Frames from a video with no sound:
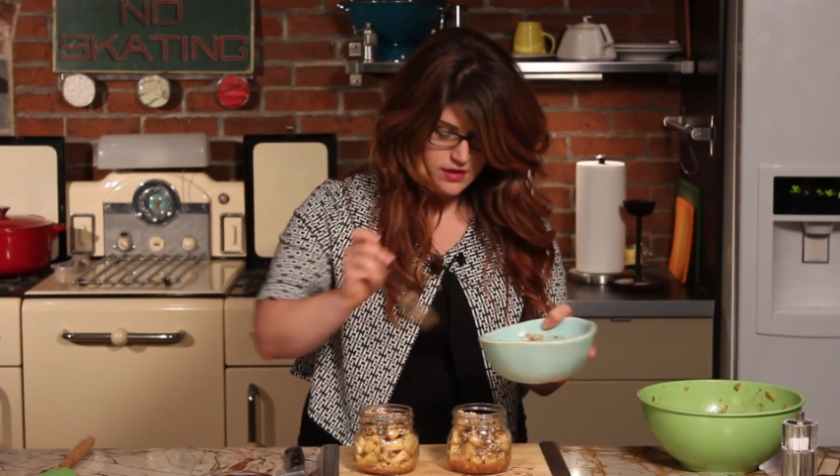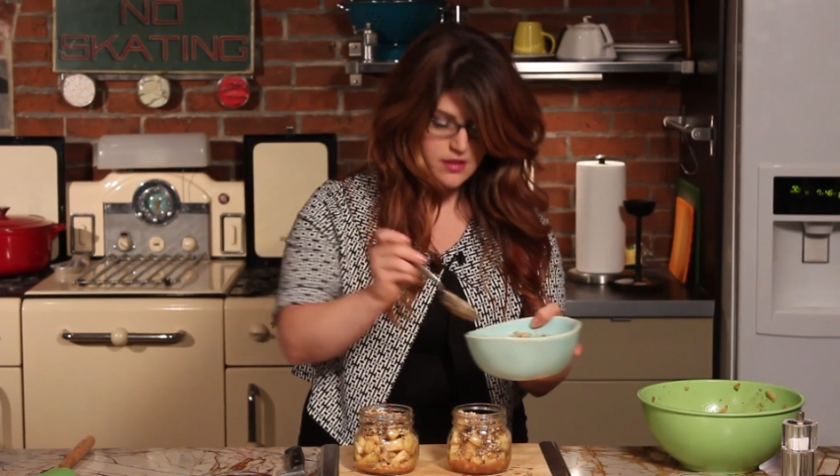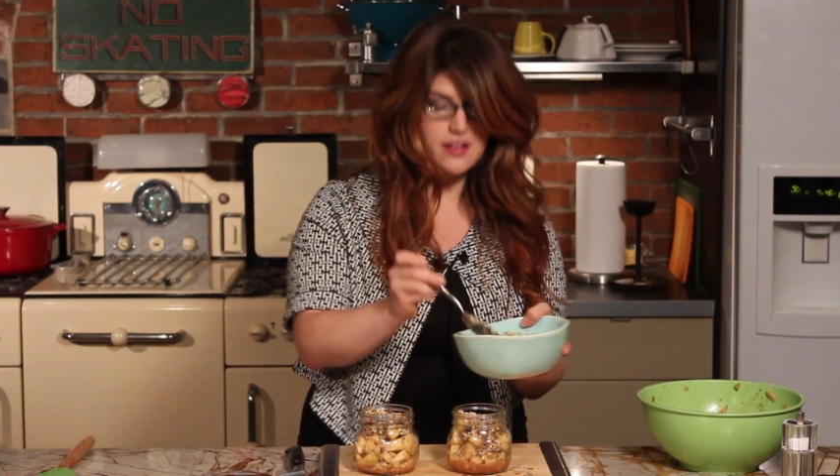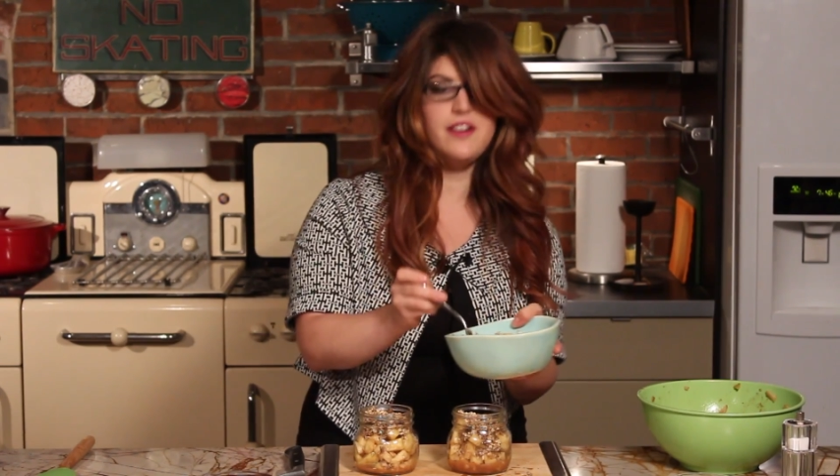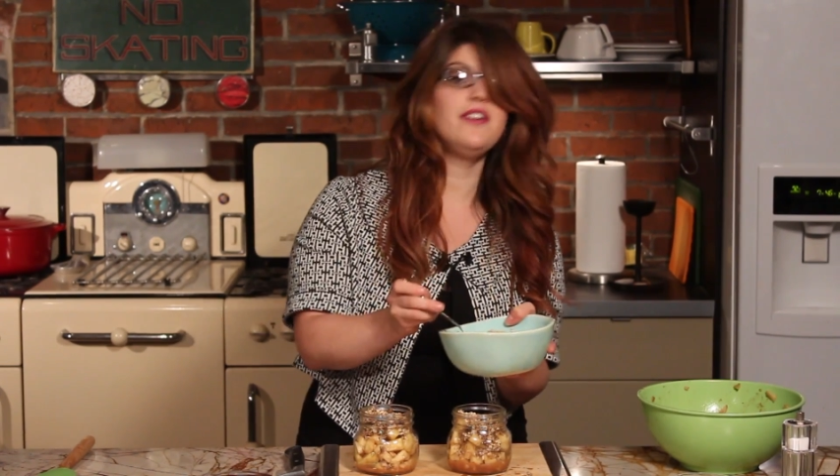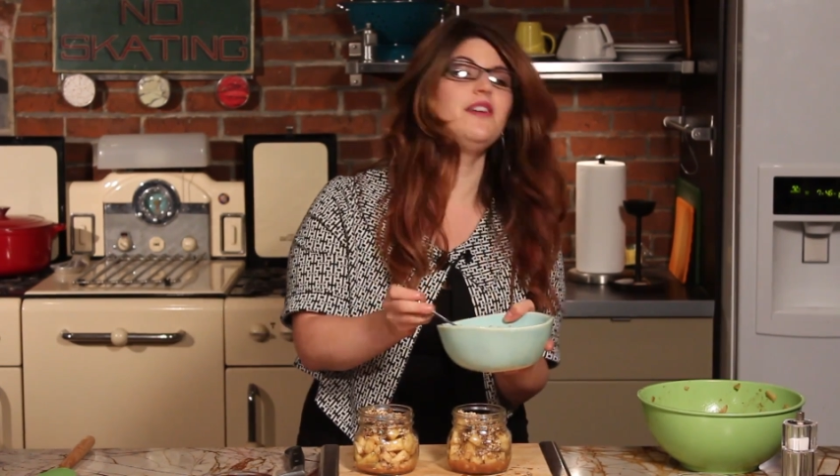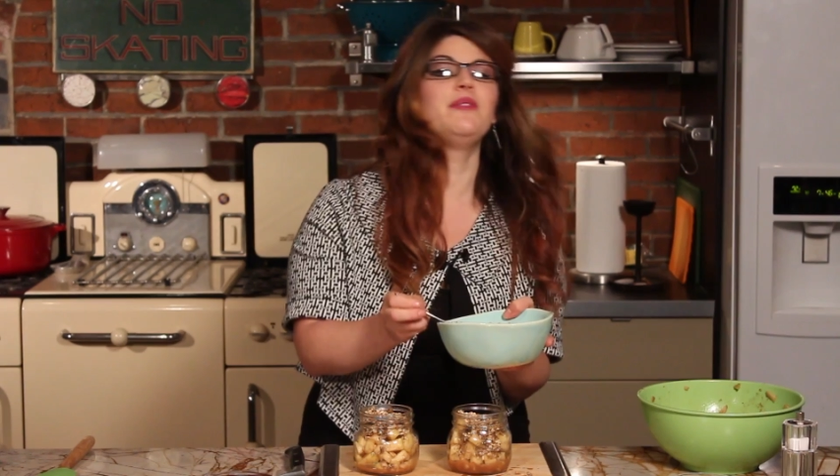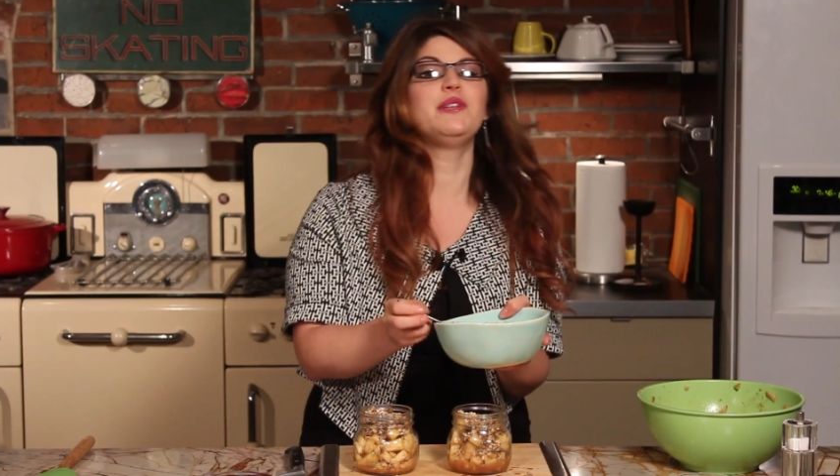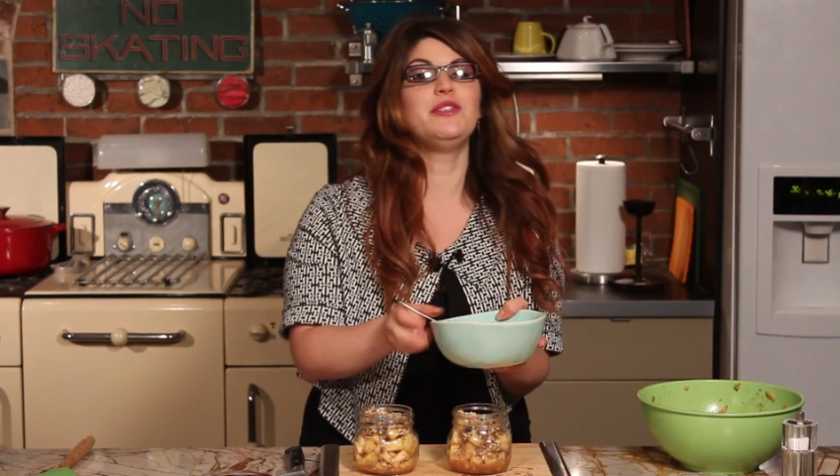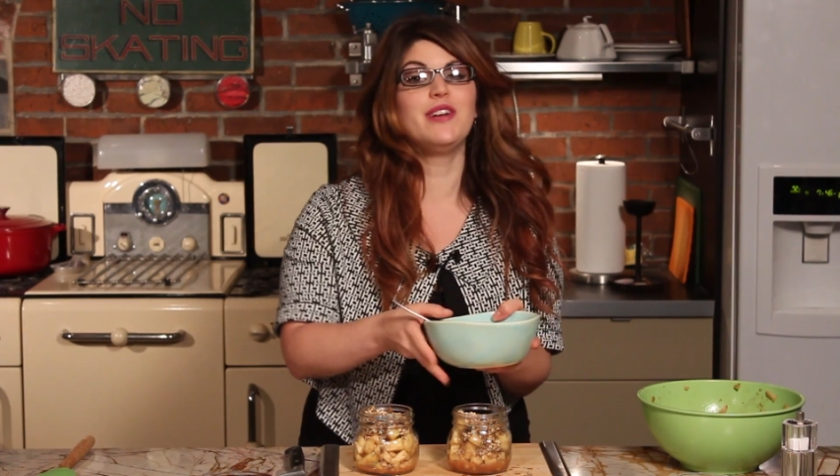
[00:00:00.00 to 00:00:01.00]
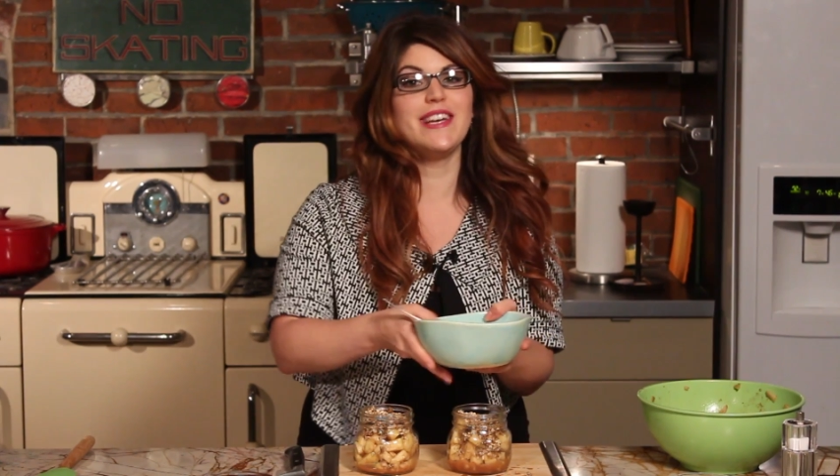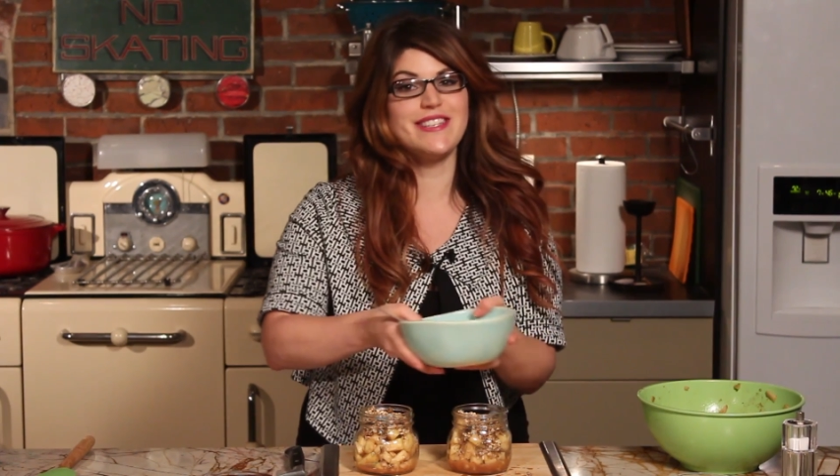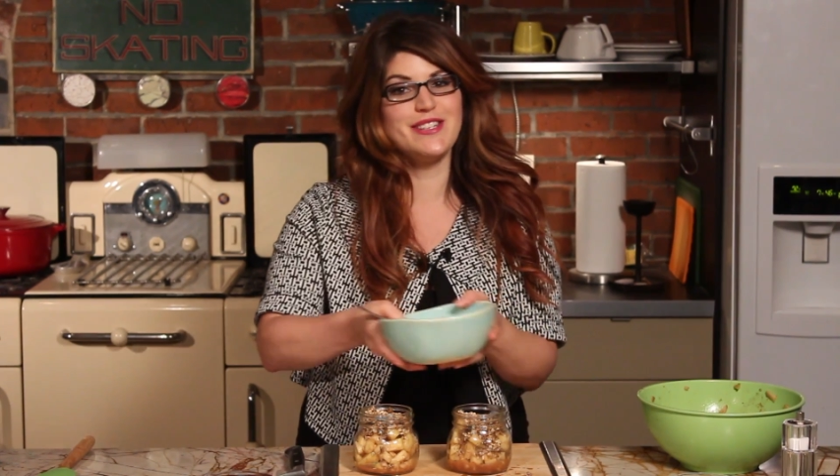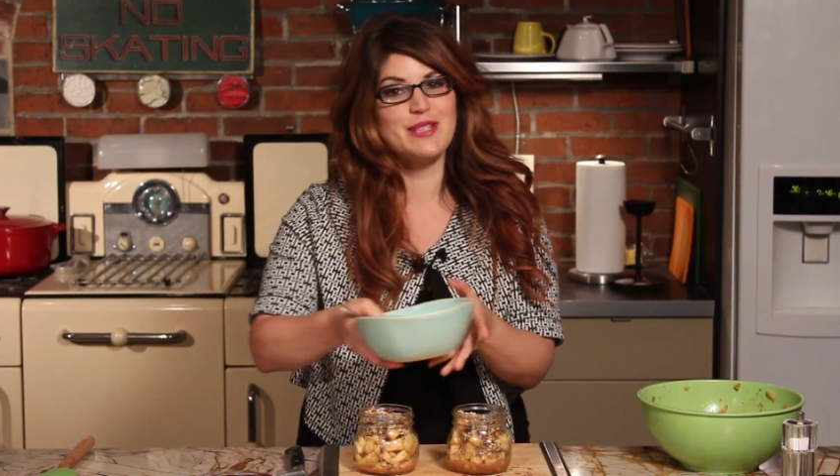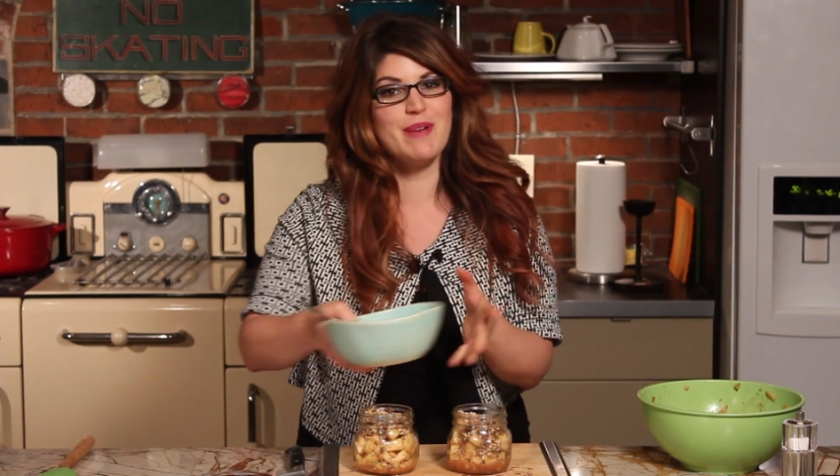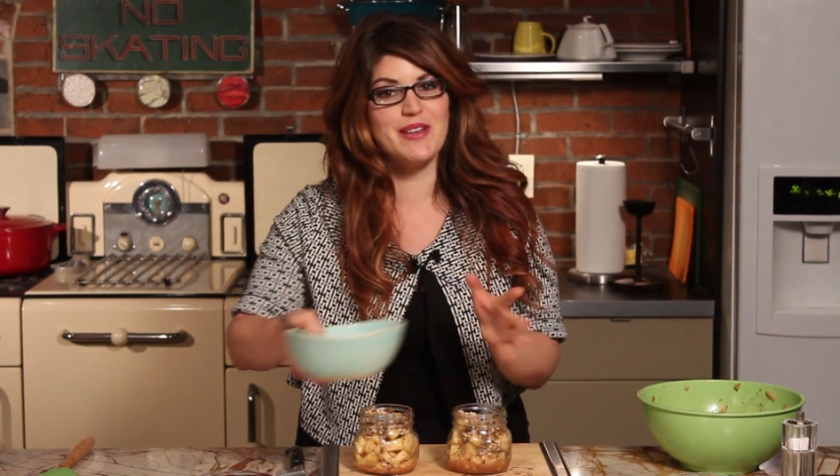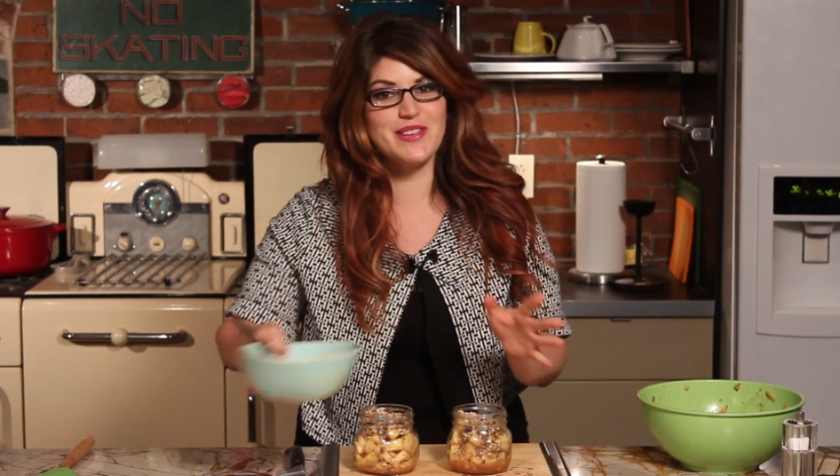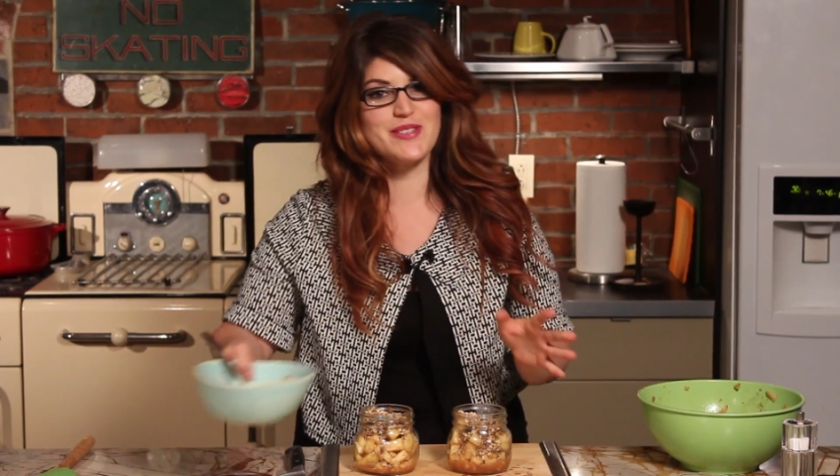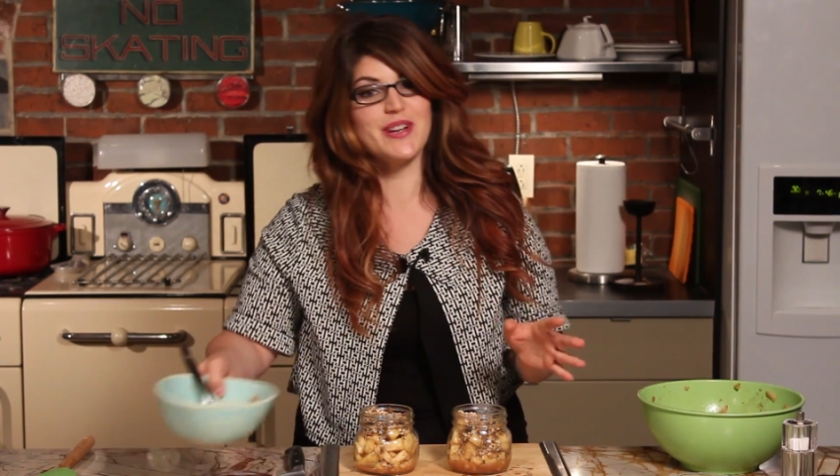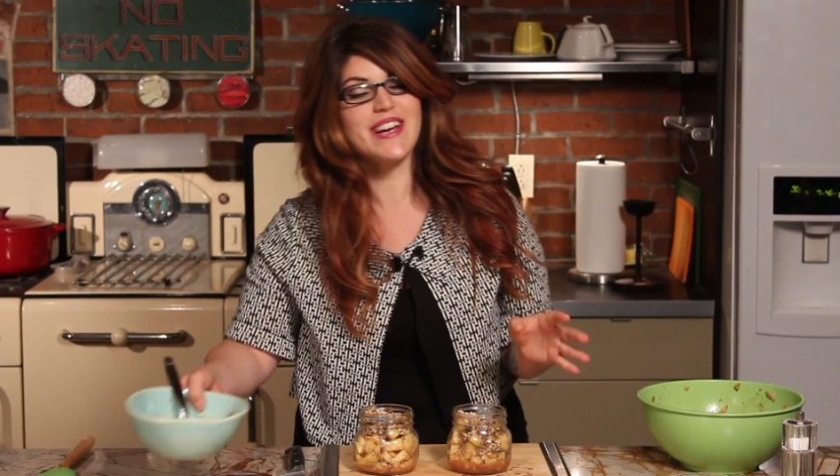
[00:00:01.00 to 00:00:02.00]
Oh, I wish you guys could smell
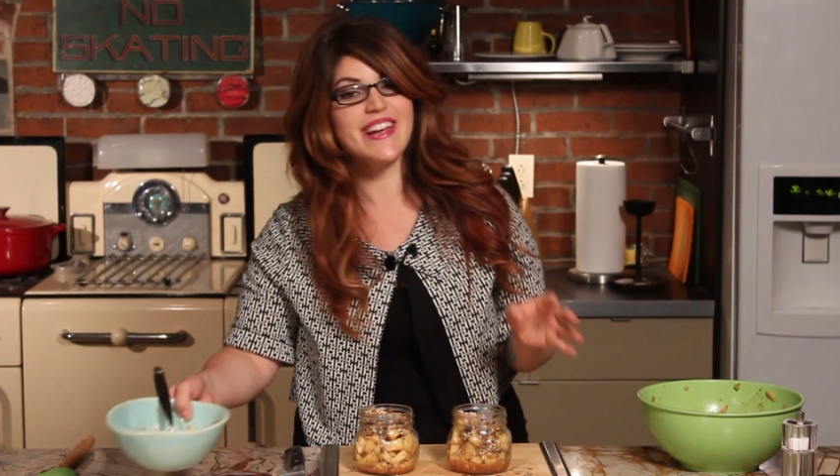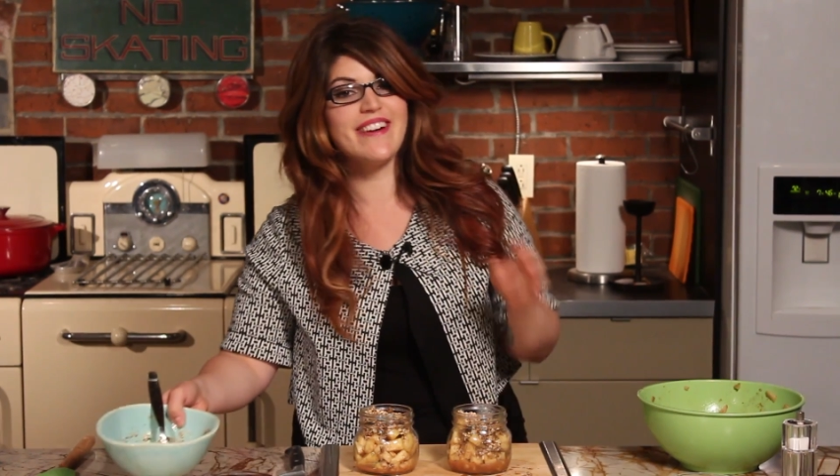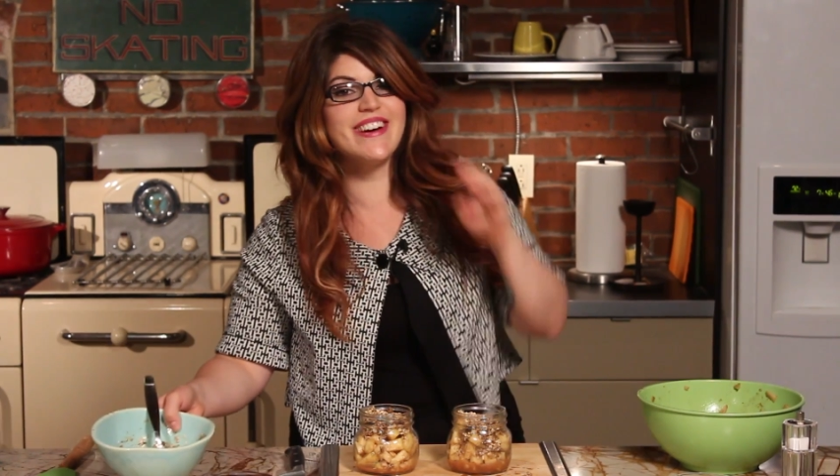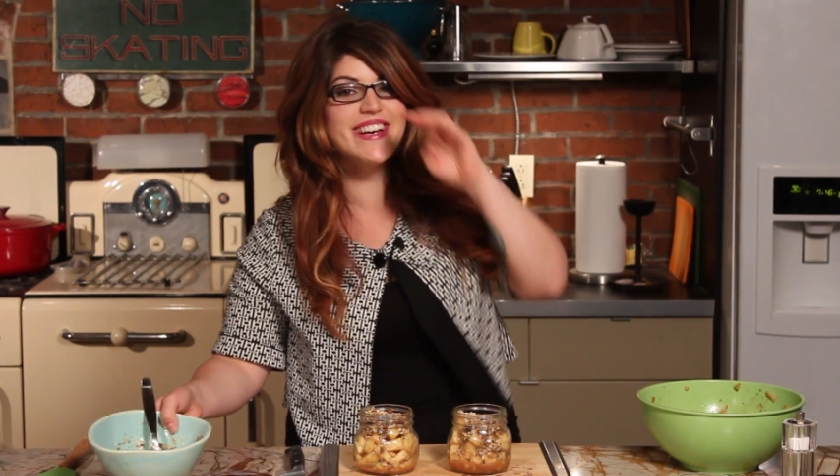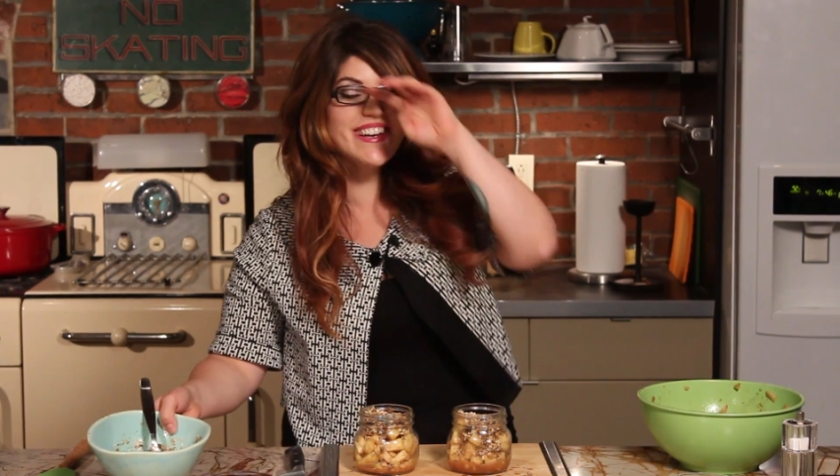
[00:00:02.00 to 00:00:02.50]
this right now.